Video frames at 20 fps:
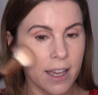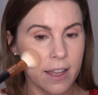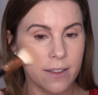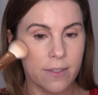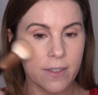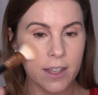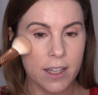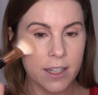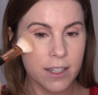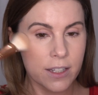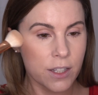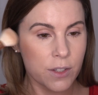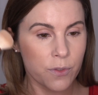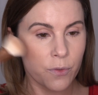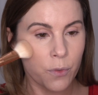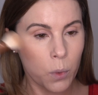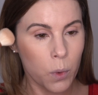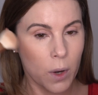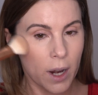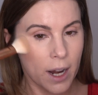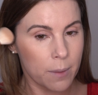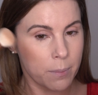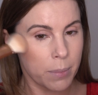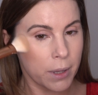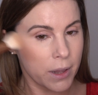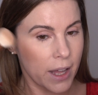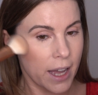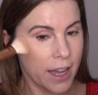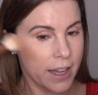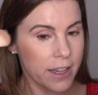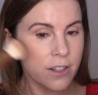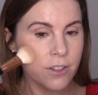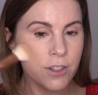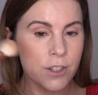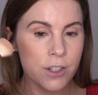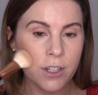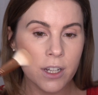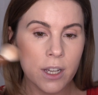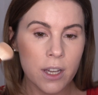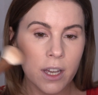in this for a
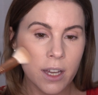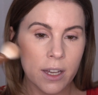blush